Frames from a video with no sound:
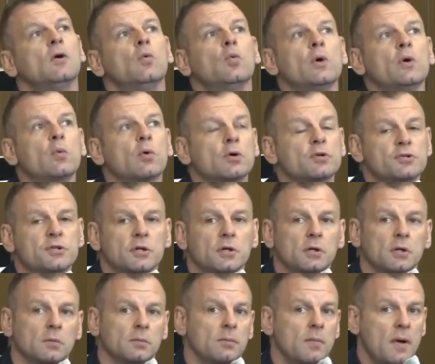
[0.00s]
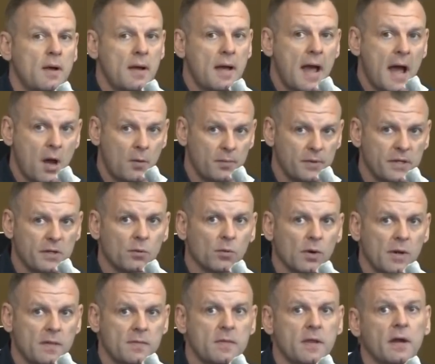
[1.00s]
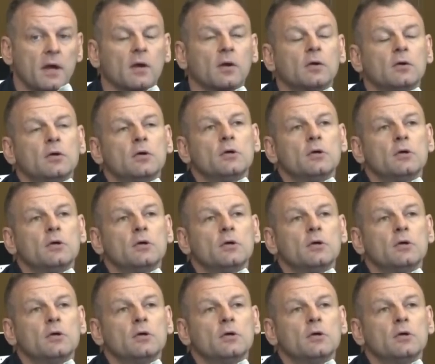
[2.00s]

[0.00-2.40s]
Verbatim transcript: we weren't sure how many were in there.